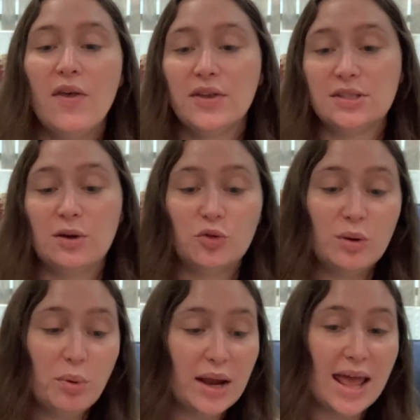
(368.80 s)
So
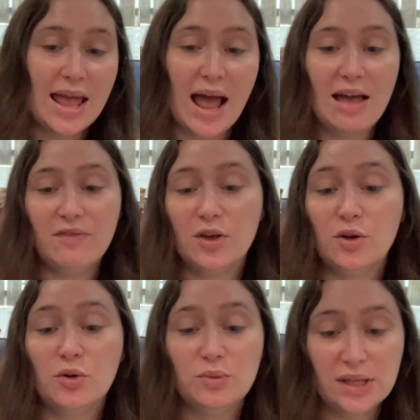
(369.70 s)
3.8 I
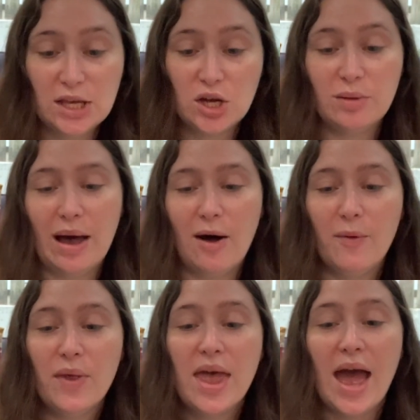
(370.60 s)
feel really good
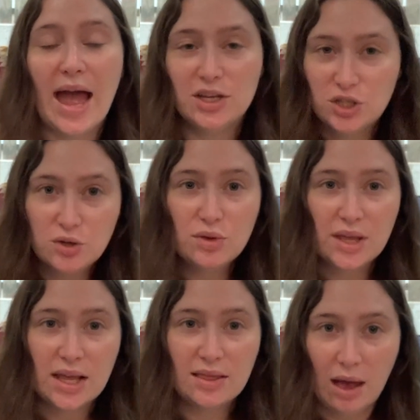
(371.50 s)
about. I do
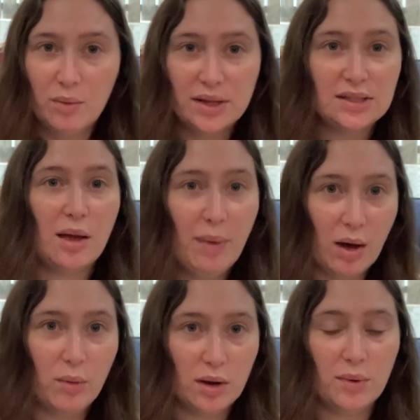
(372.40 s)
think that was
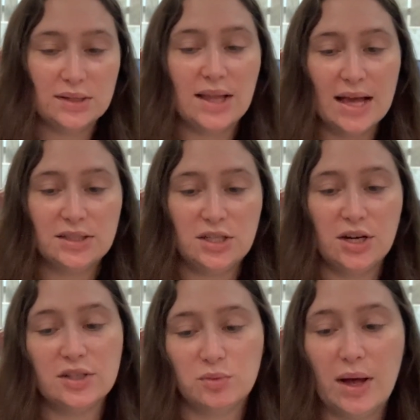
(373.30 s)
about what it was last year
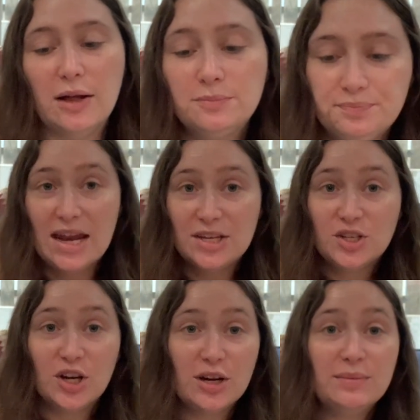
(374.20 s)
as well. And in
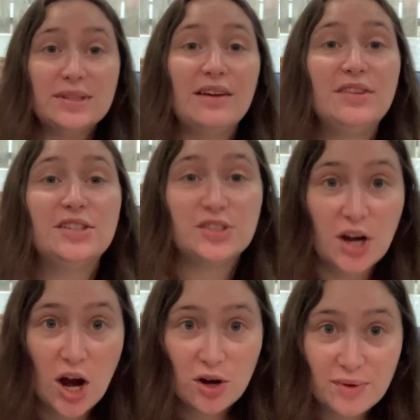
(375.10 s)
terms of the
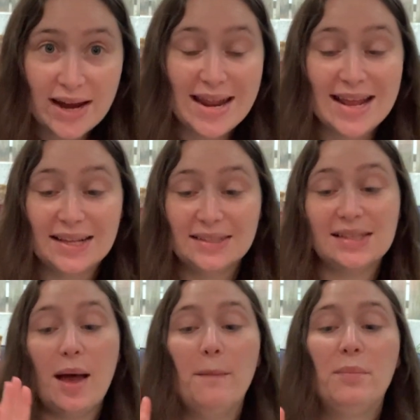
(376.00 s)
star ratings
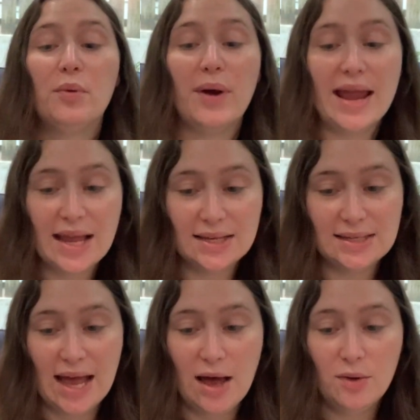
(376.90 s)

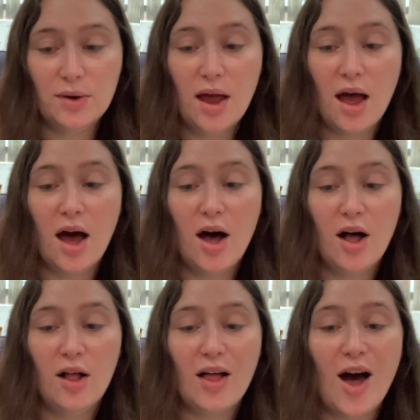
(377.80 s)
breakdown,
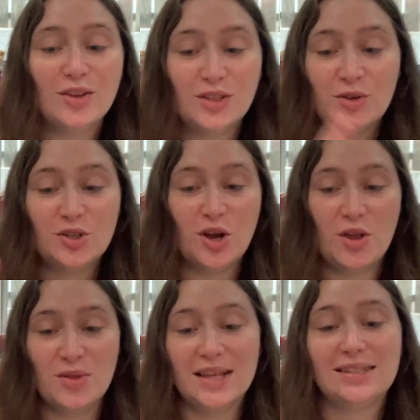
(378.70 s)
I'll also show
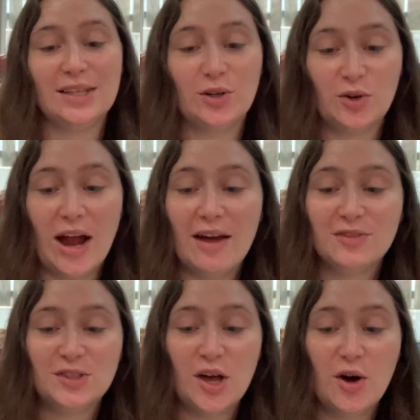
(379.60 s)
you this little graph.
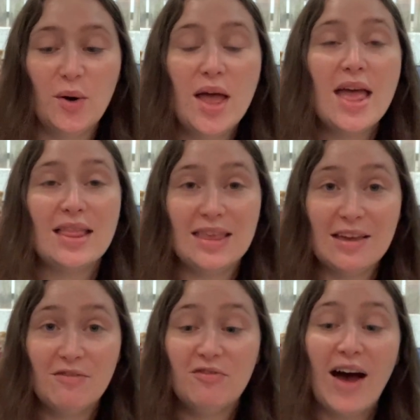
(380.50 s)
So
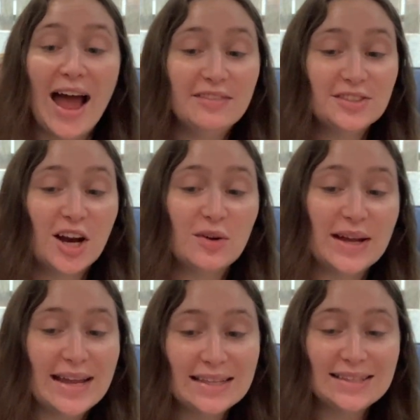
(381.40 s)
the 5-star
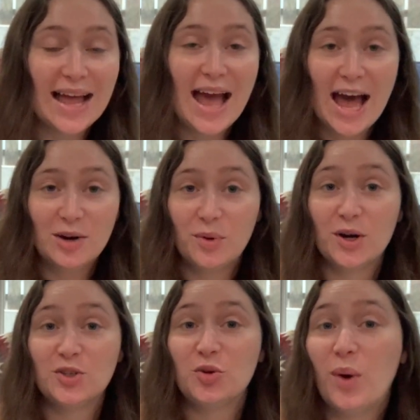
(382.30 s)
reads I had were
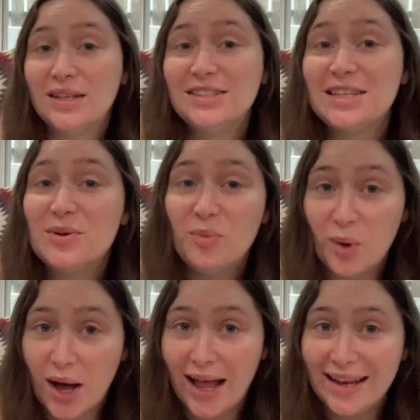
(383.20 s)

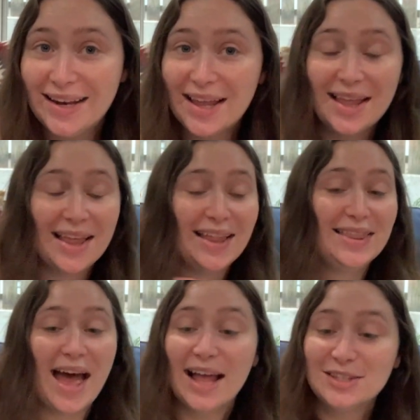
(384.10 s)
21.
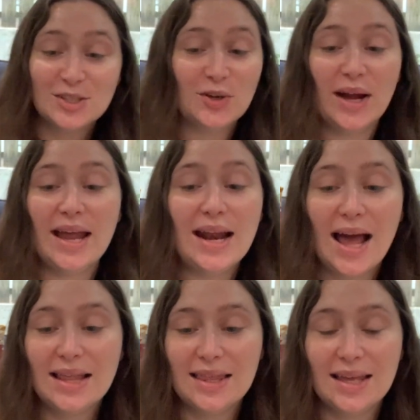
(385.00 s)
That's great.
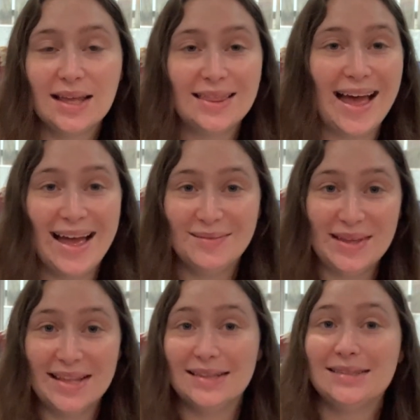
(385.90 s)
I think that
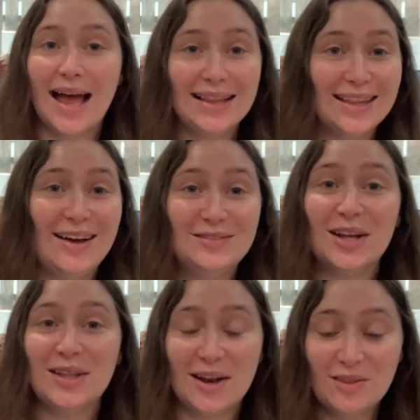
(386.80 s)
means I loved a
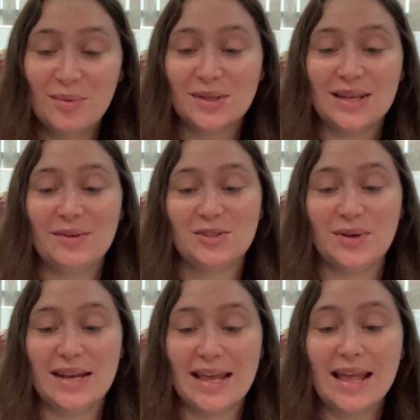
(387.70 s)
lot of the books I was
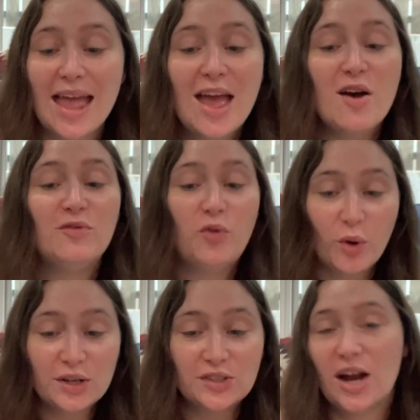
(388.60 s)
reading.
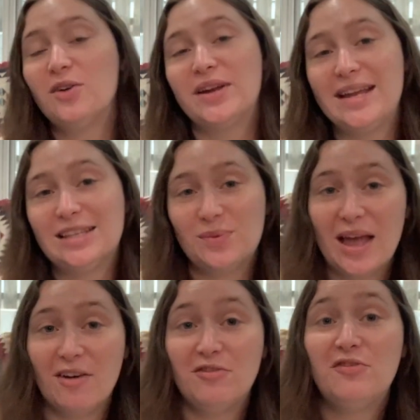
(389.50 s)
4-star reads, we
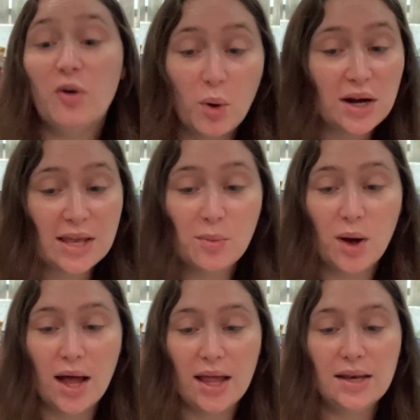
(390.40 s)
have
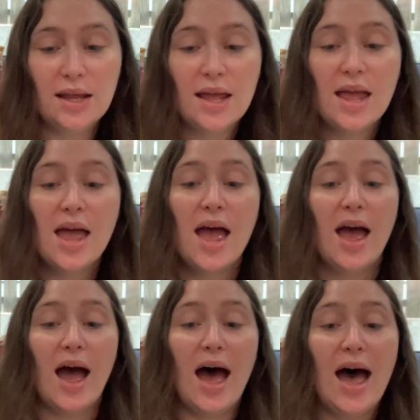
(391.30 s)
41.
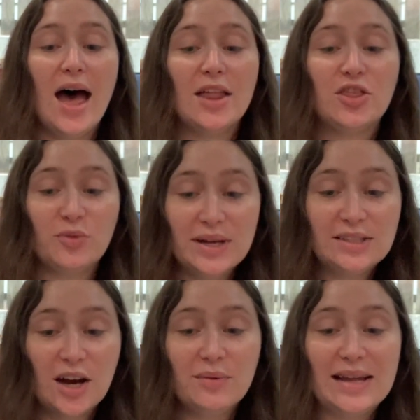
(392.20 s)

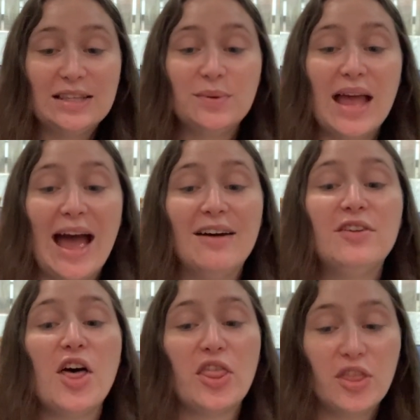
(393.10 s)
3-star reads, we have
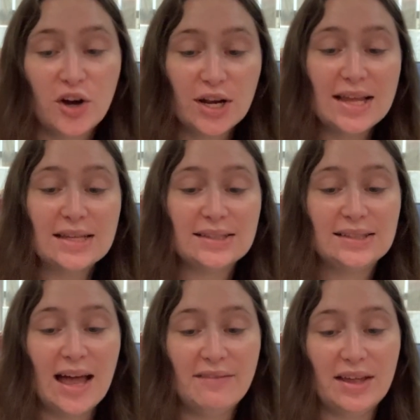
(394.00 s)

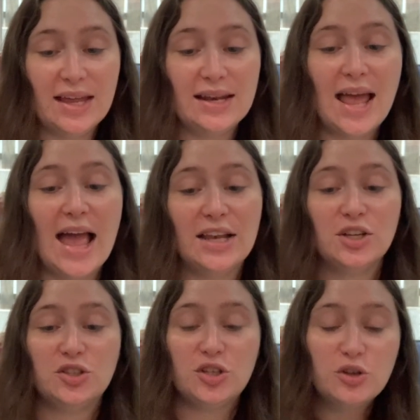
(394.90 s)
37. And
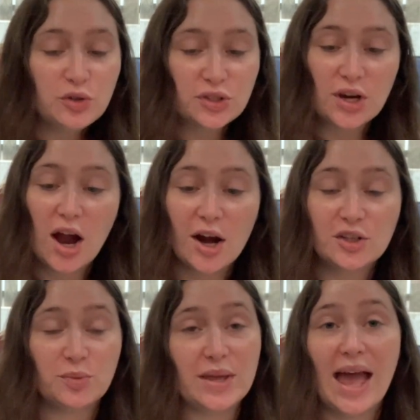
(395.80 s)
2
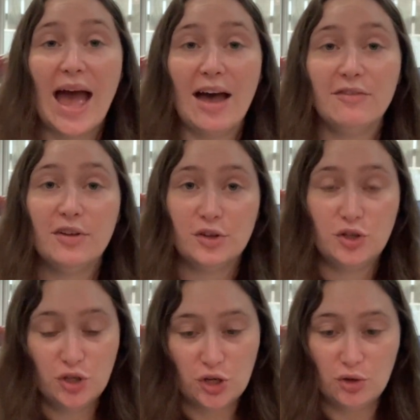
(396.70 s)
stars, we have
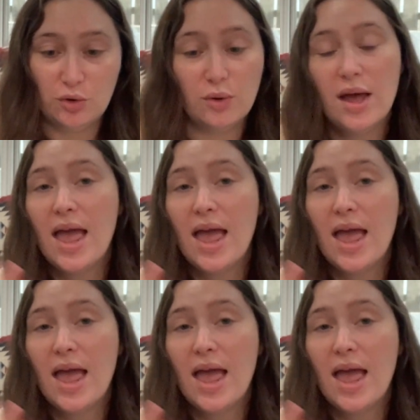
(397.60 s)
2.